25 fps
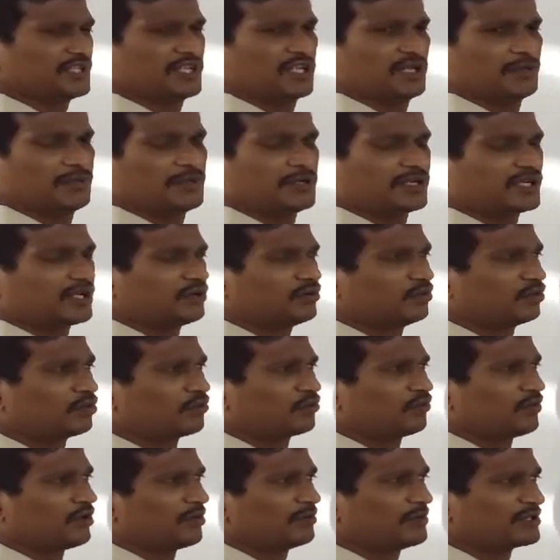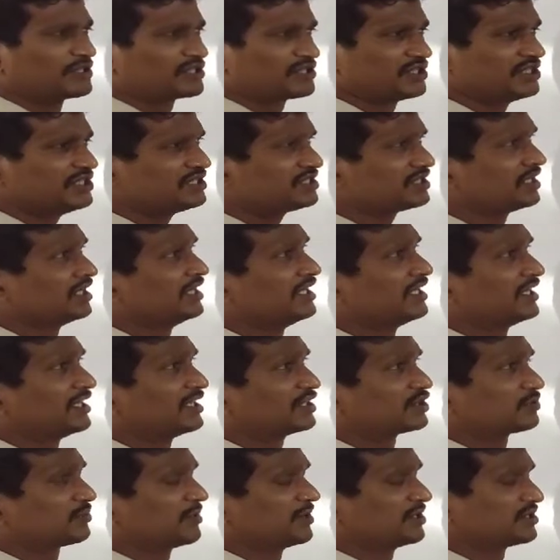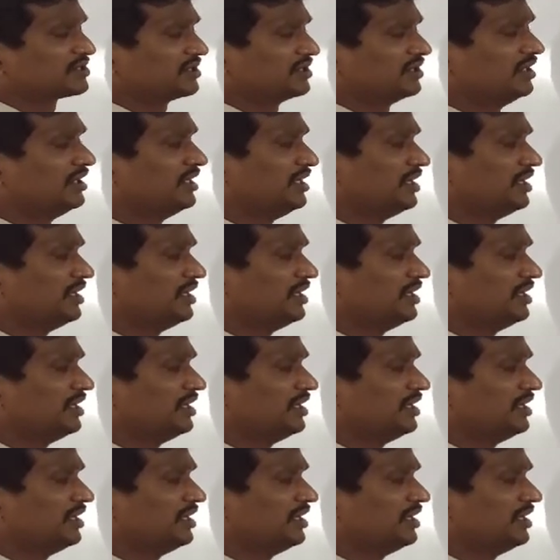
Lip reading: Apical hook formation is takes place.